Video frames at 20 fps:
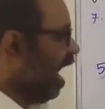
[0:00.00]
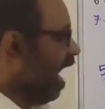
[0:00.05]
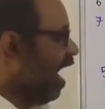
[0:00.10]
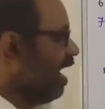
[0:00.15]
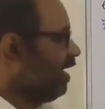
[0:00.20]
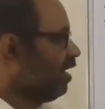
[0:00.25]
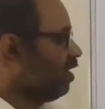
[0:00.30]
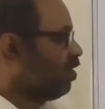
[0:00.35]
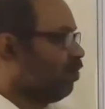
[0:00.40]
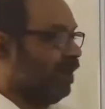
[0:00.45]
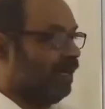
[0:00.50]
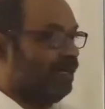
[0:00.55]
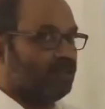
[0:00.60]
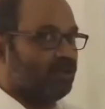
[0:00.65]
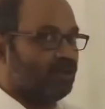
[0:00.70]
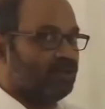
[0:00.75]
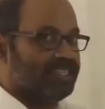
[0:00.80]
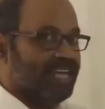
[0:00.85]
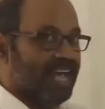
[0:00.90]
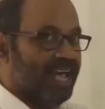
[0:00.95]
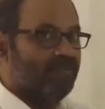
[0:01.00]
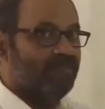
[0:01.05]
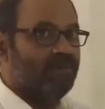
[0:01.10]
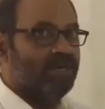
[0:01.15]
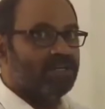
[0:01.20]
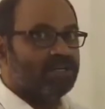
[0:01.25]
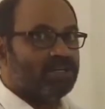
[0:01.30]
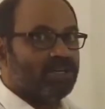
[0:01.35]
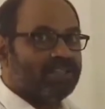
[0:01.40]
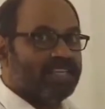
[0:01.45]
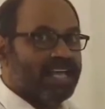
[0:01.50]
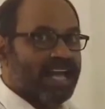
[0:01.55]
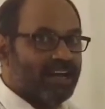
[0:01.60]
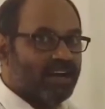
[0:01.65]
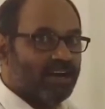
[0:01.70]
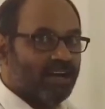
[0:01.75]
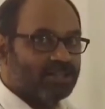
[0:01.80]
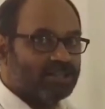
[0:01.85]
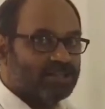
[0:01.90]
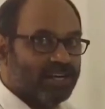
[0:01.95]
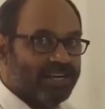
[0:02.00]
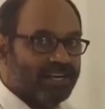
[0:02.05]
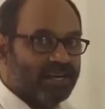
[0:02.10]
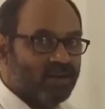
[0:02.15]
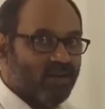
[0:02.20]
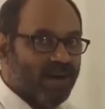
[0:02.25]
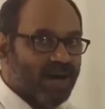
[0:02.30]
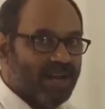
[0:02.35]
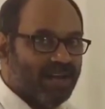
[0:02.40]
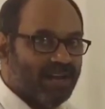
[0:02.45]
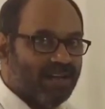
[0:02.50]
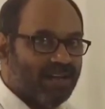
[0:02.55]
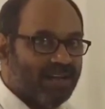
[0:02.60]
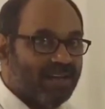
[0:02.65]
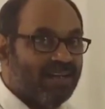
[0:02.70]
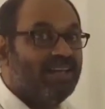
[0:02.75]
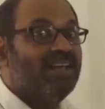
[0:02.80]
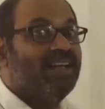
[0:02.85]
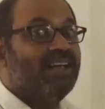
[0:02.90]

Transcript: are equal to same. So they are also equal.